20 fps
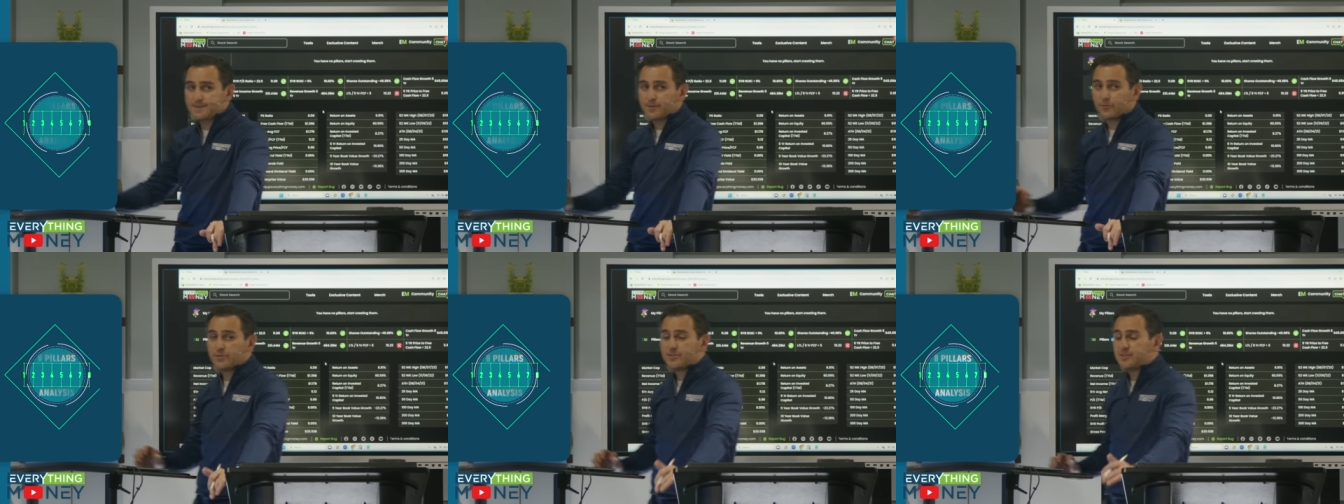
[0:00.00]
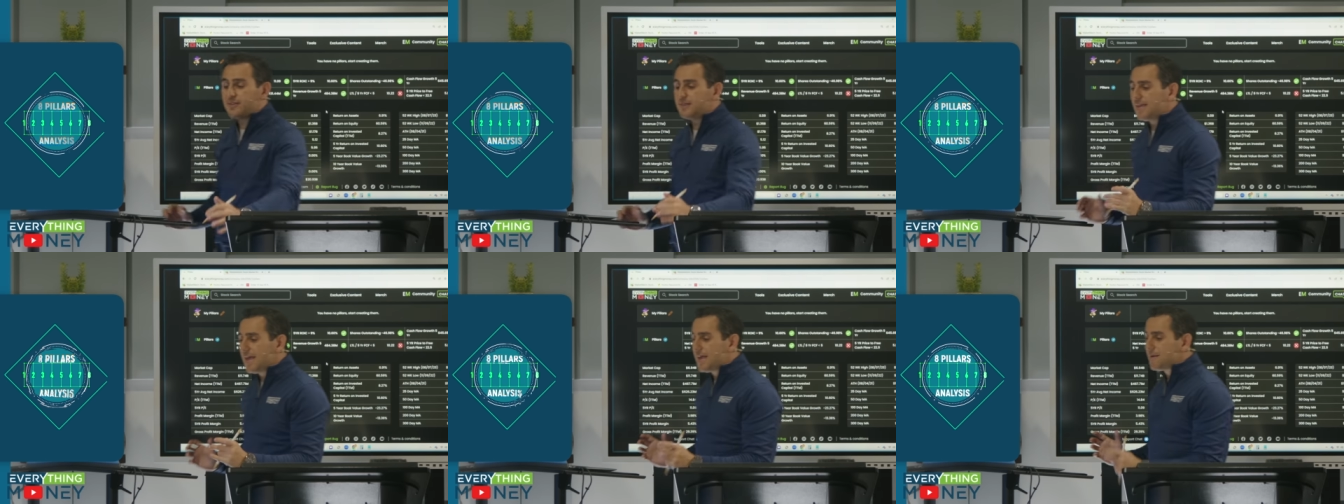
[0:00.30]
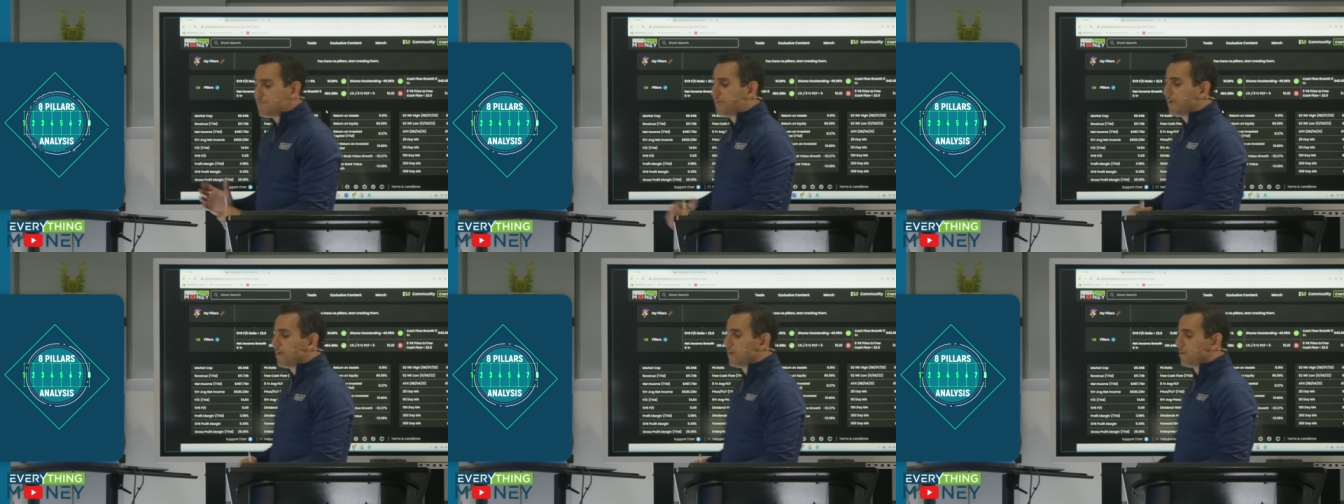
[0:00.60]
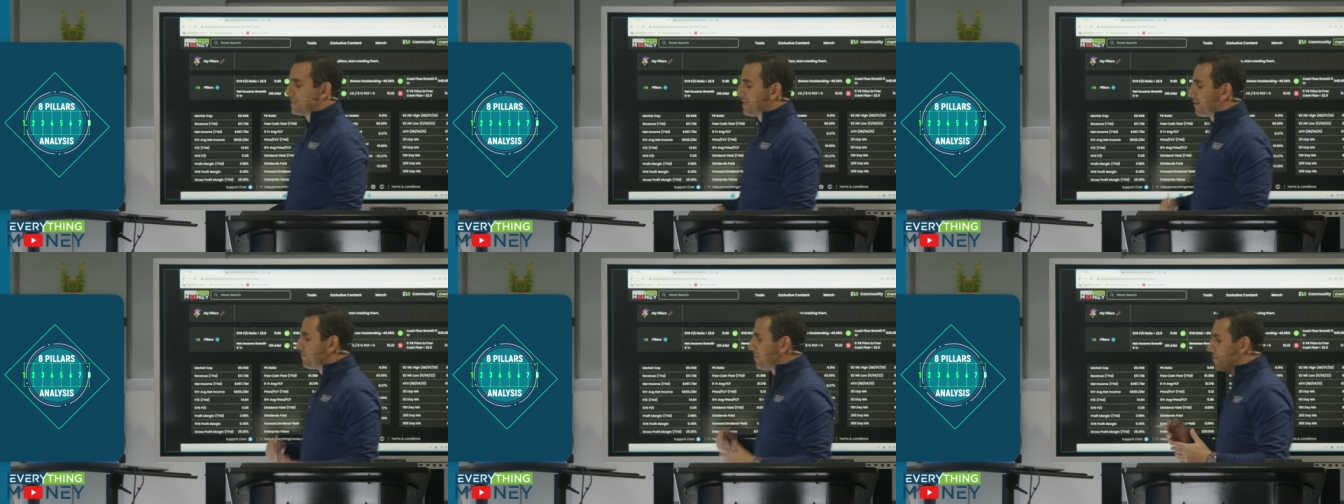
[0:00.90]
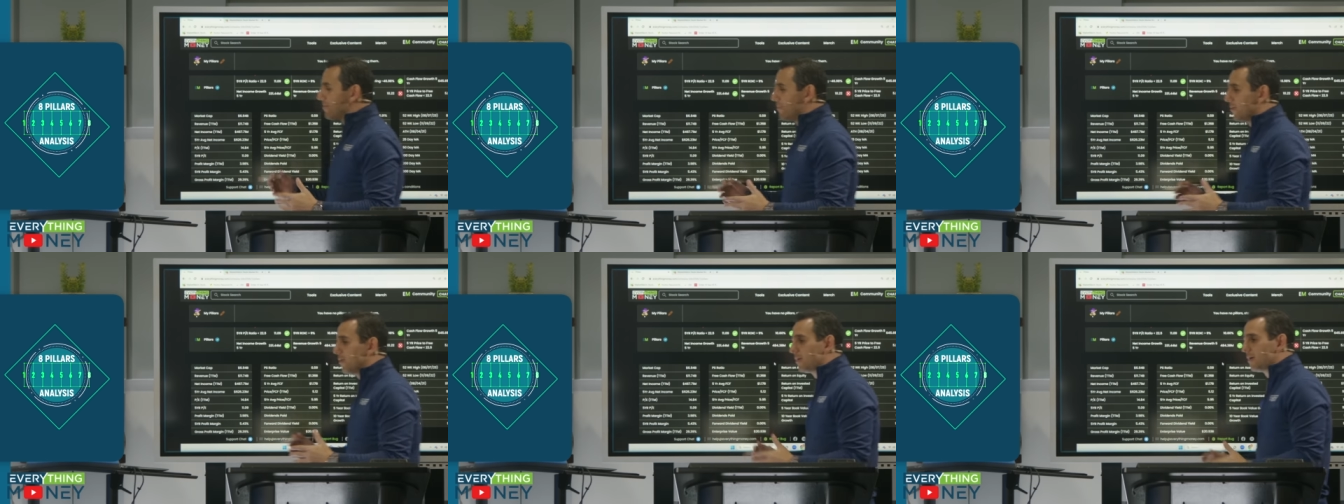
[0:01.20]
So this is the eight pillars. I
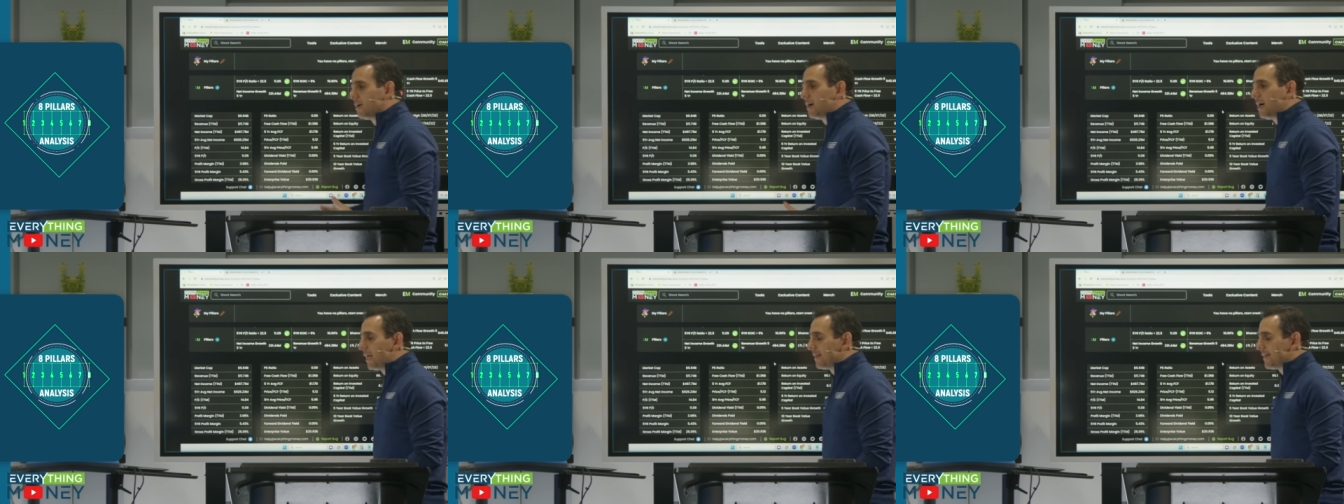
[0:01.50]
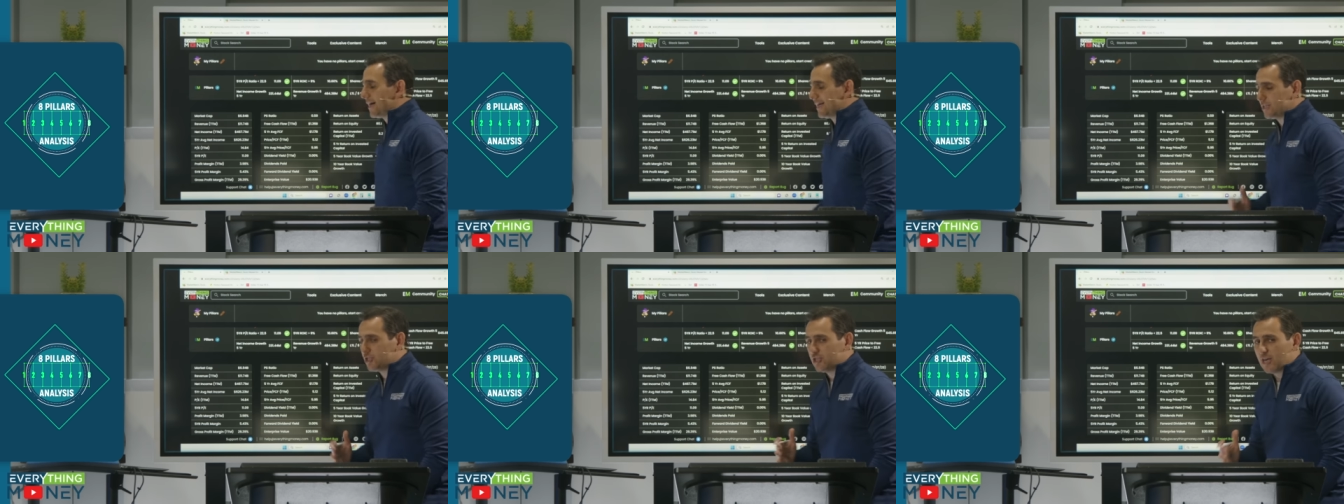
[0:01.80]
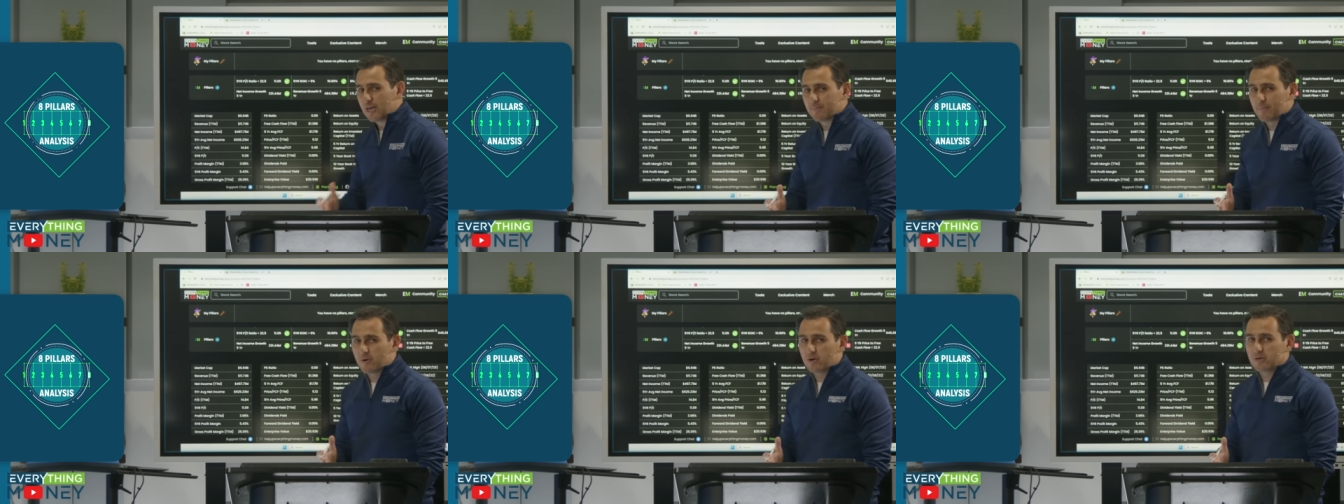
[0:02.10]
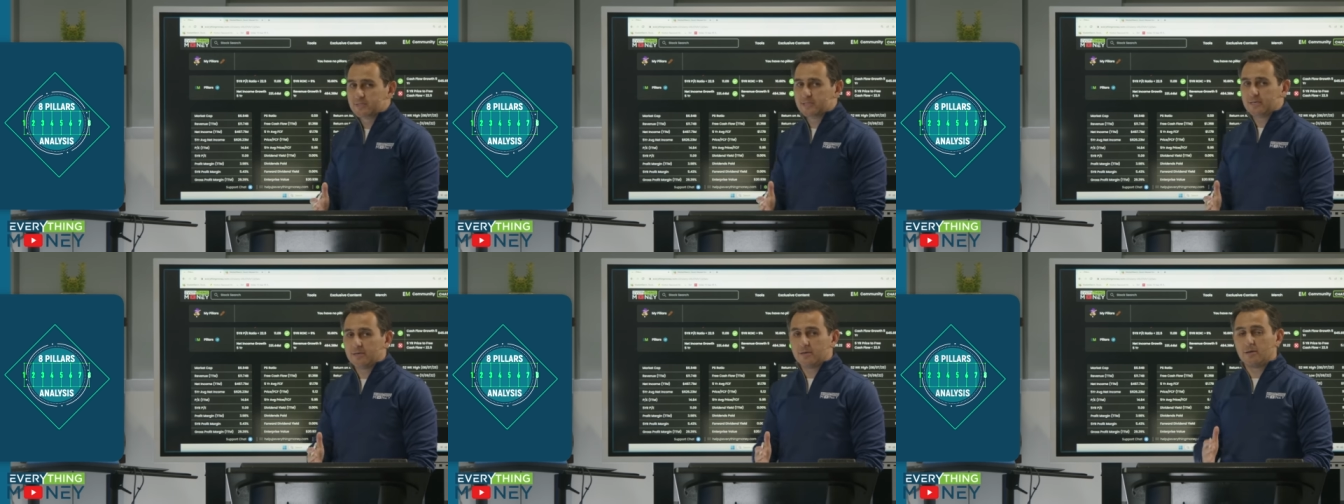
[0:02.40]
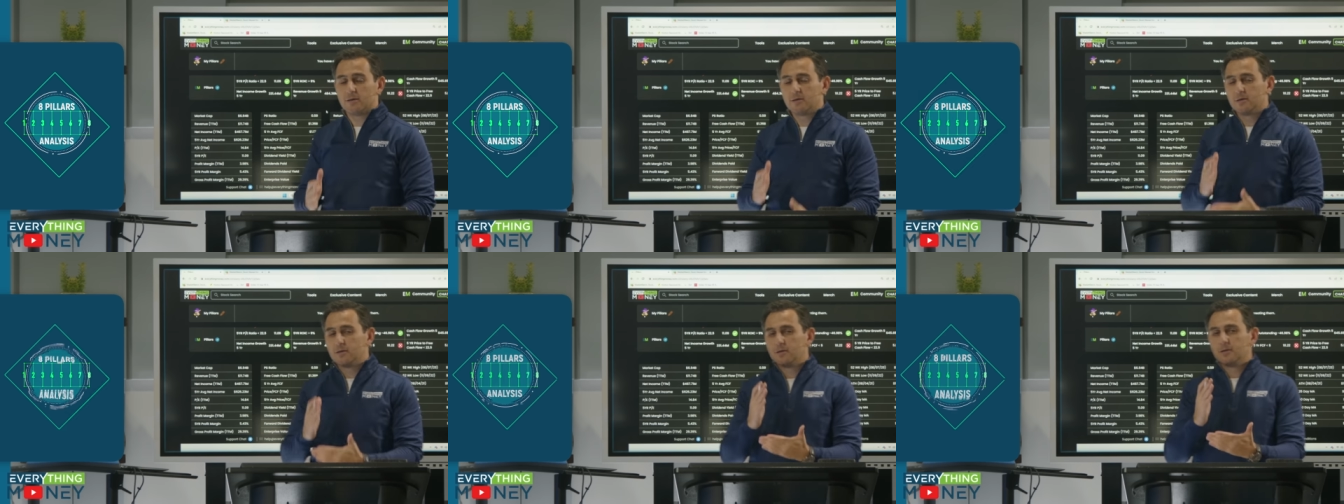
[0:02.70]
remember a lot of check marks
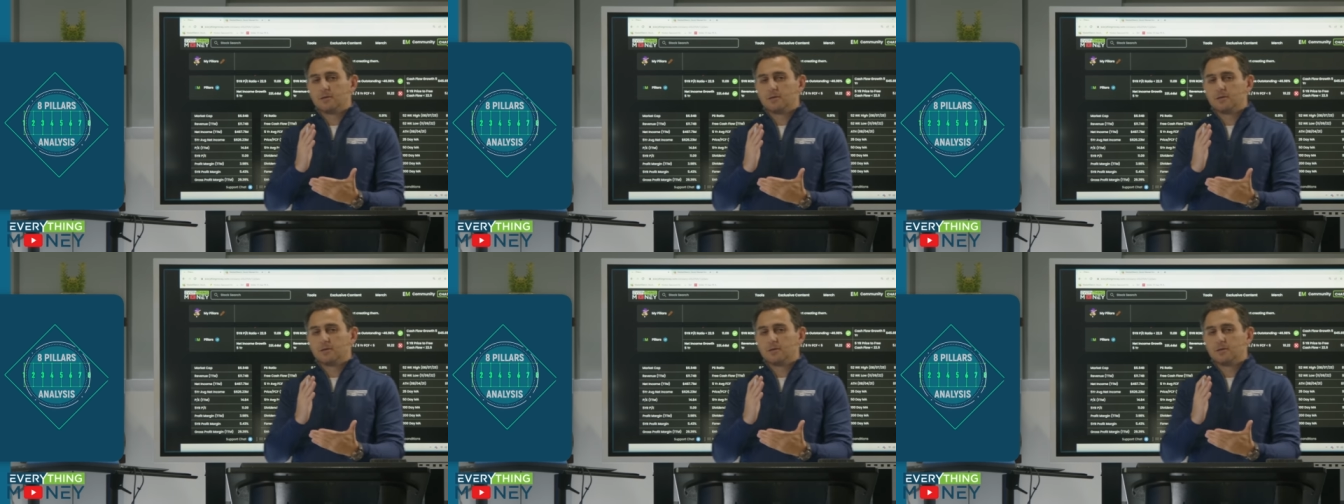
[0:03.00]
here.